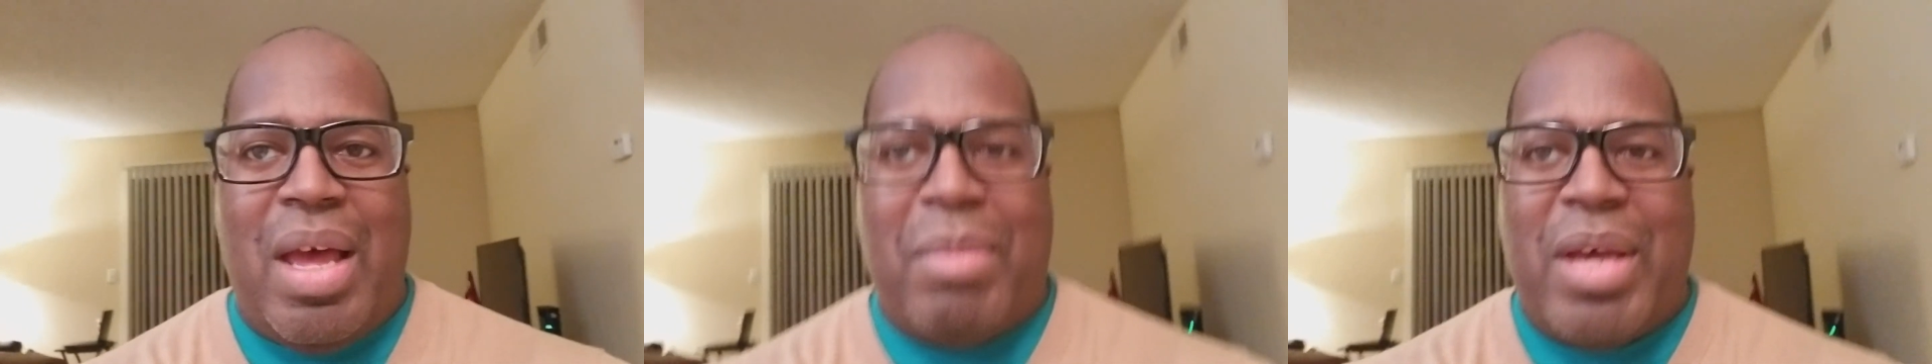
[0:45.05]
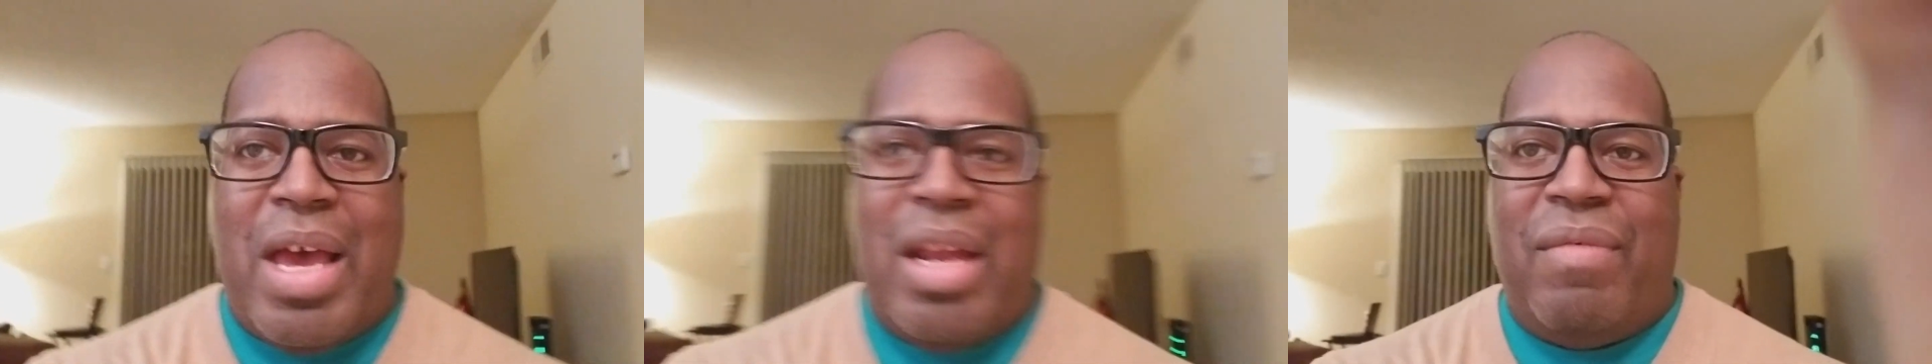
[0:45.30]
I'm
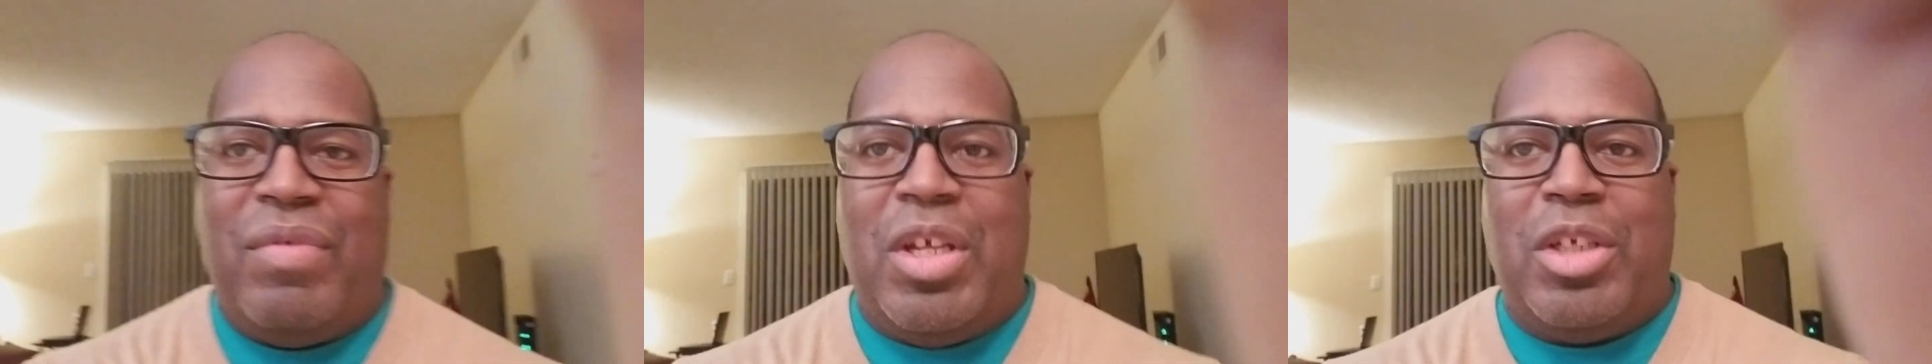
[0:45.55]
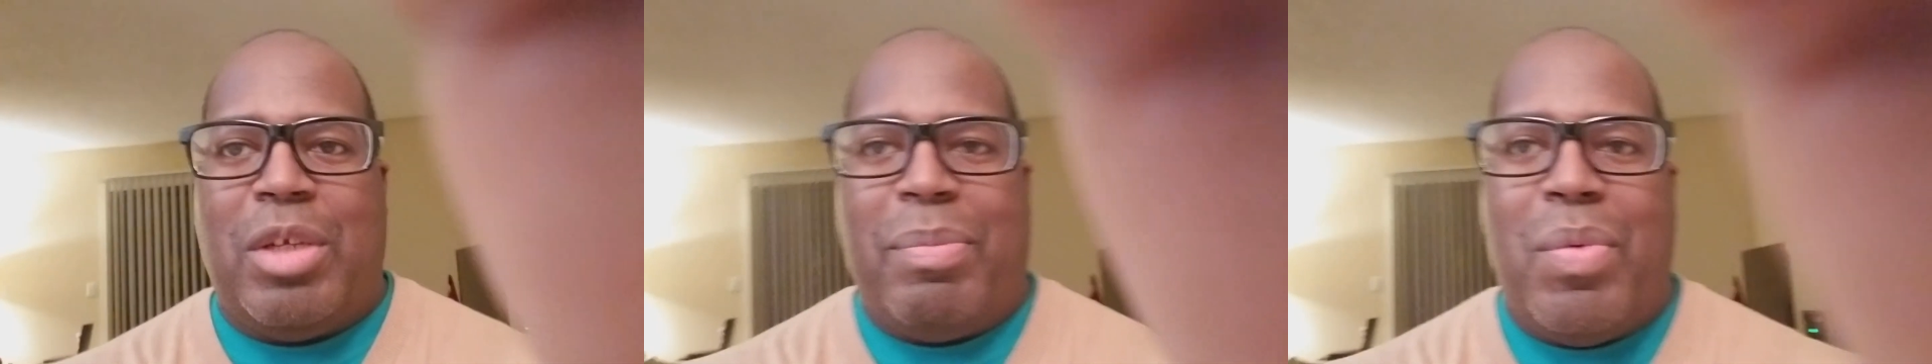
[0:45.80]
kind of
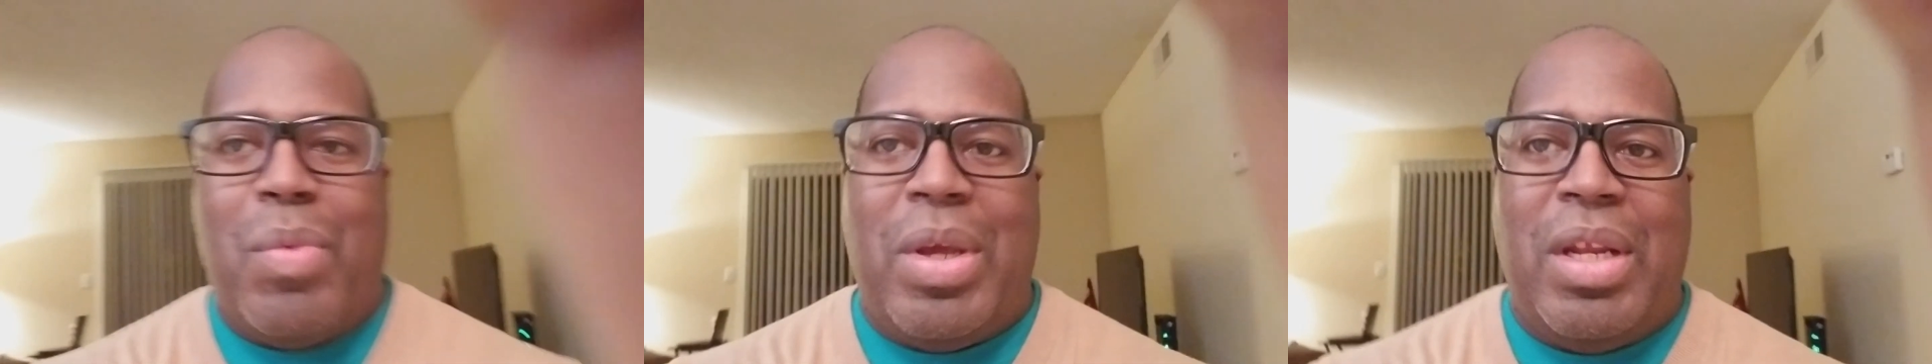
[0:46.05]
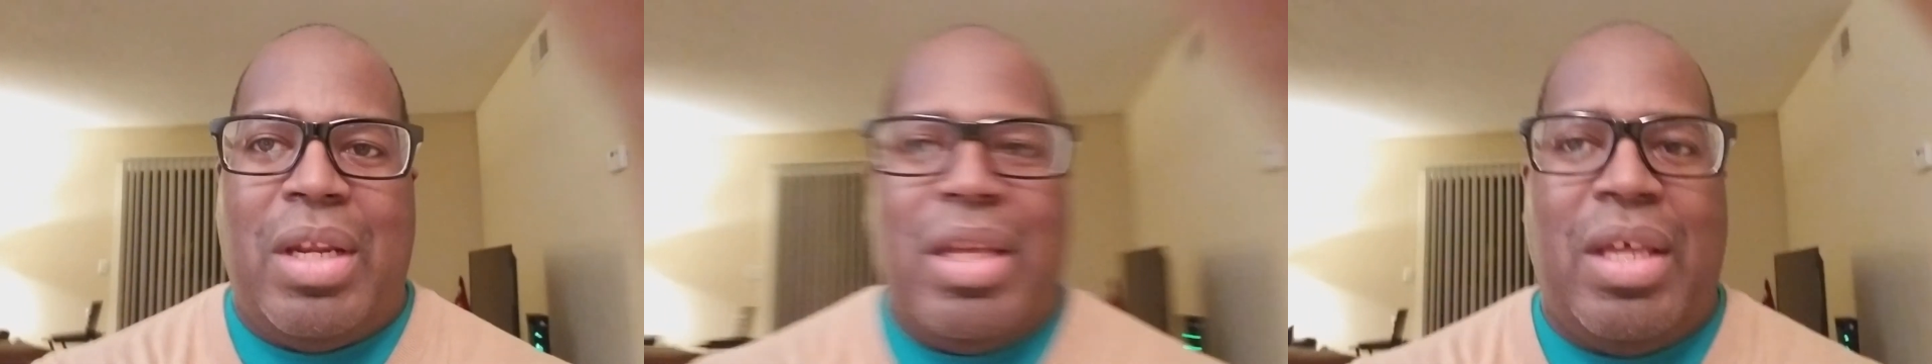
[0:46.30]

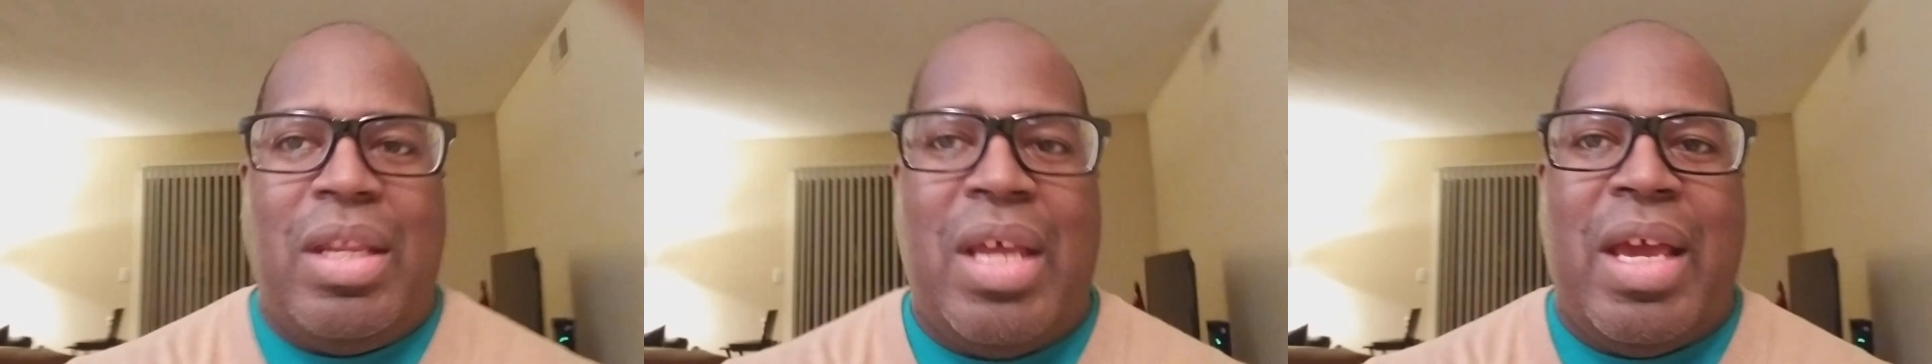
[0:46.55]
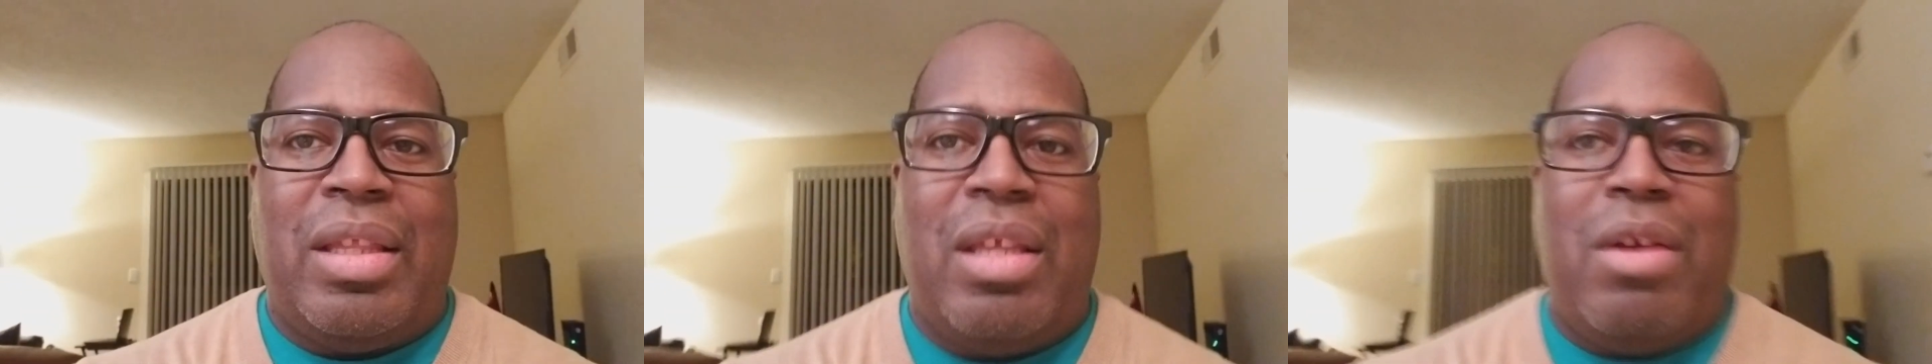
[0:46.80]
disappointed in
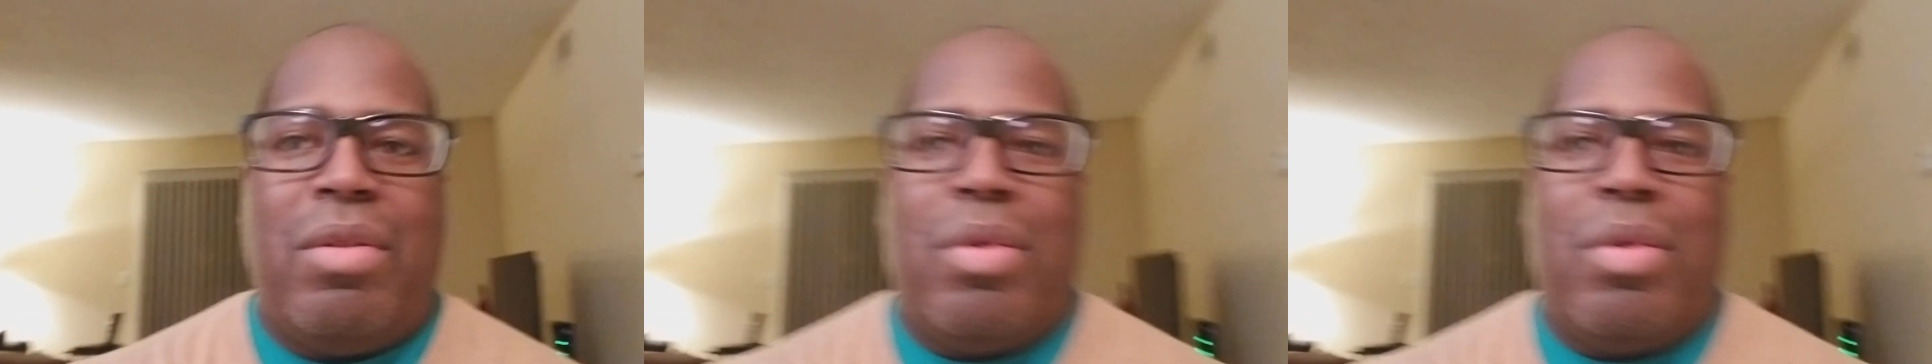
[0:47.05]
that there.